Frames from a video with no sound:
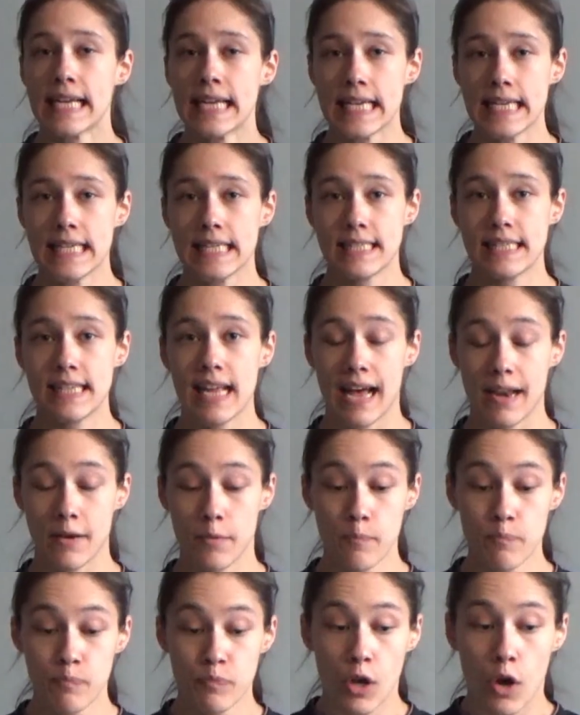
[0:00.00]
is that
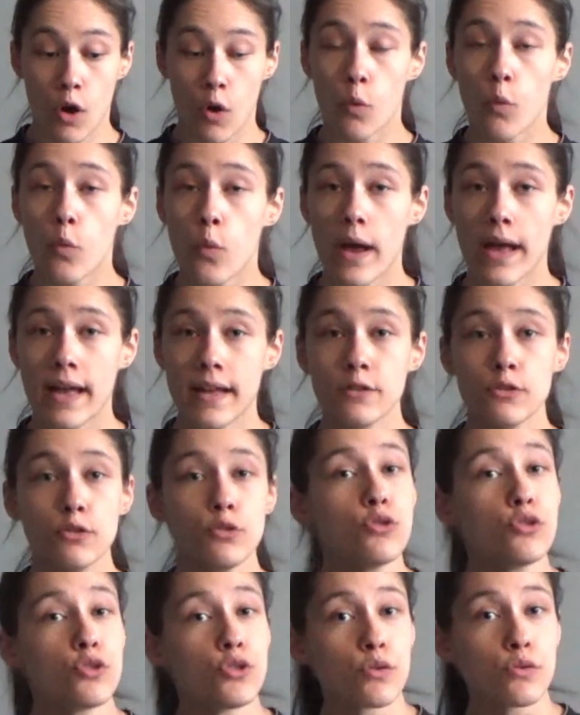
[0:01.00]
when
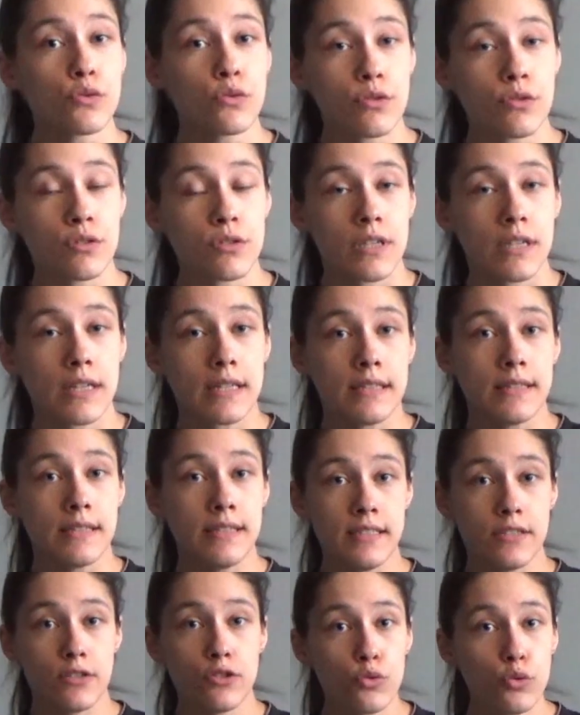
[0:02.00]
you choose
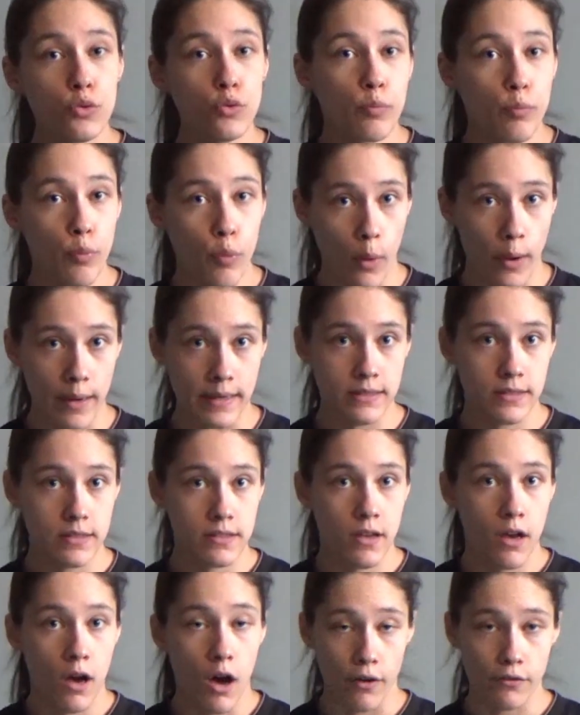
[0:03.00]
these 2
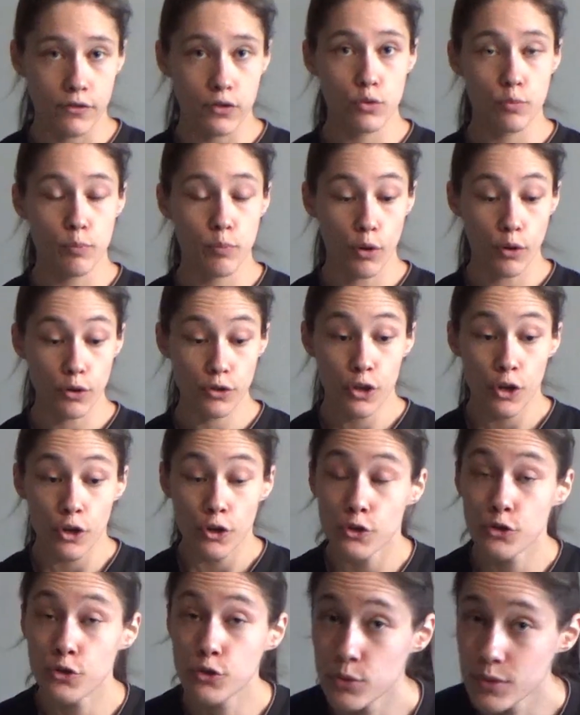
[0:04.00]
points of support,
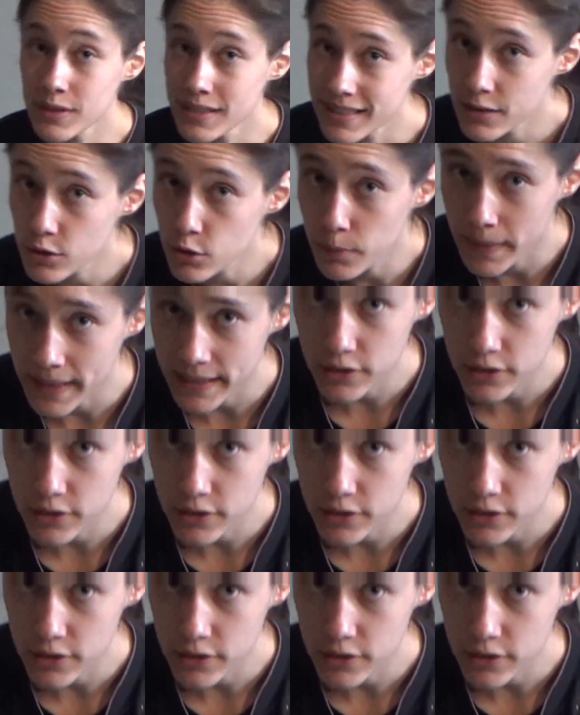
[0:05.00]
you need to make